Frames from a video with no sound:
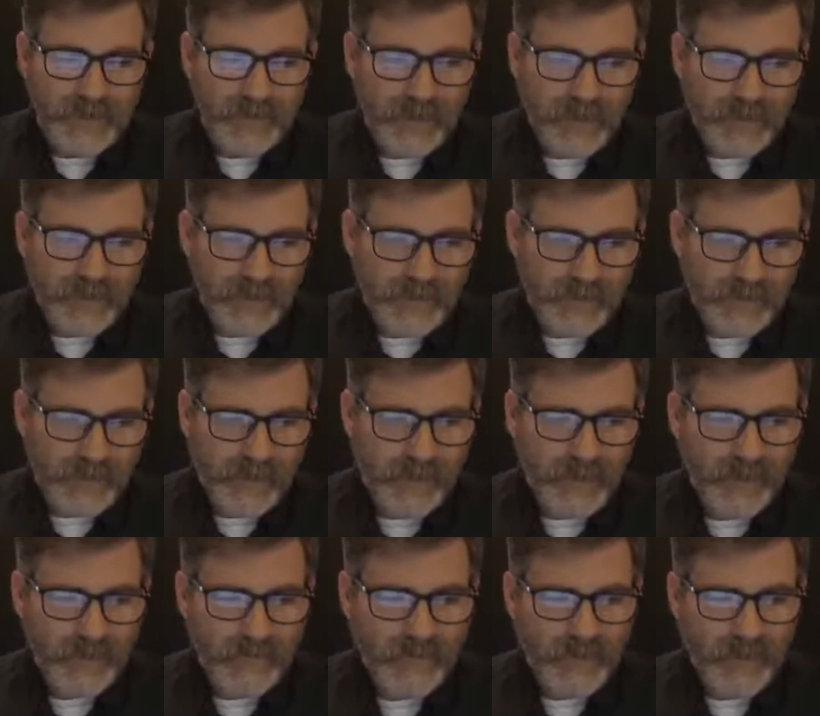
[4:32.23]
And here
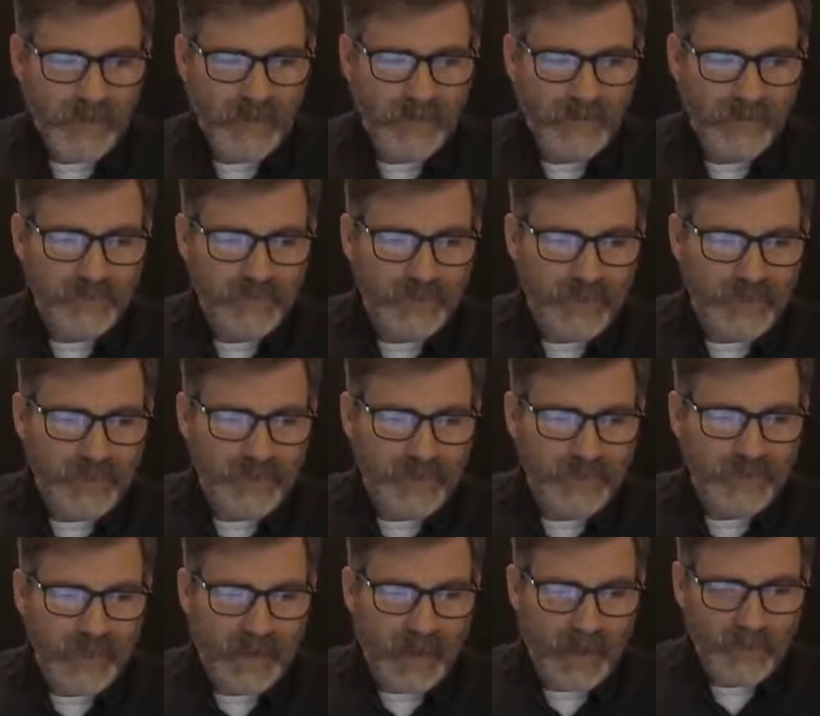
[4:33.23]
it is here. You can see it
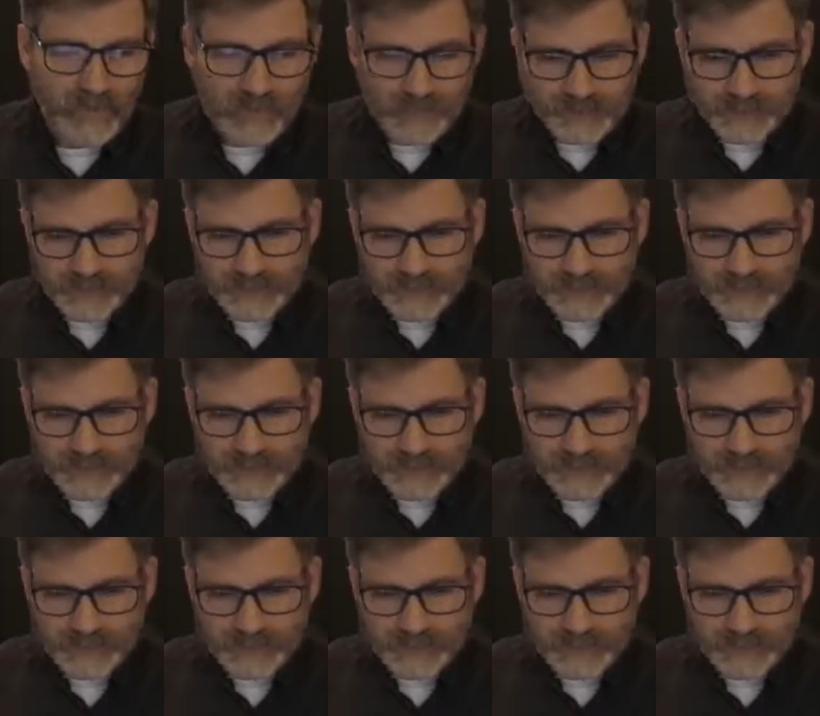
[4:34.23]
here now.